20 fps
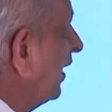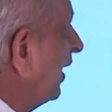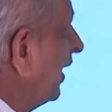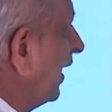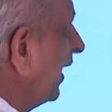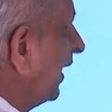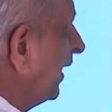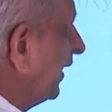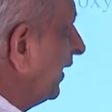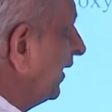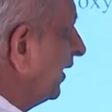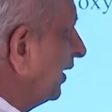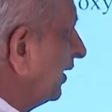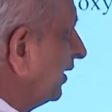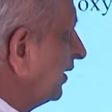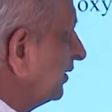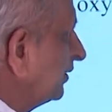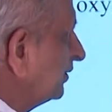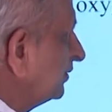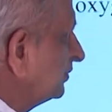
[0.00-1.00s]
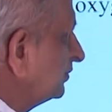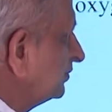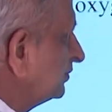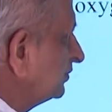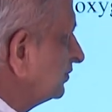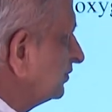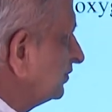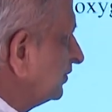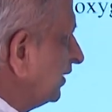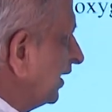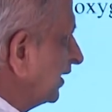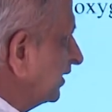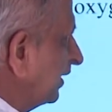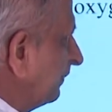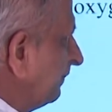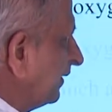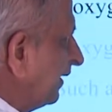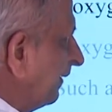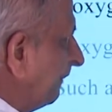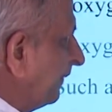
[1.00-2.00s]
And that
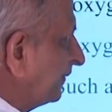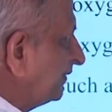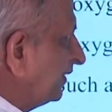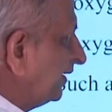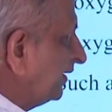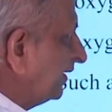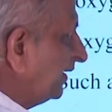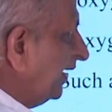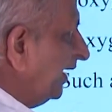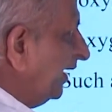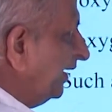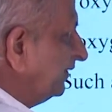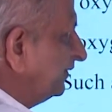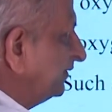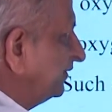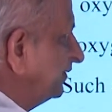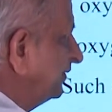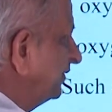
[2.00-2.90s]
can be represented as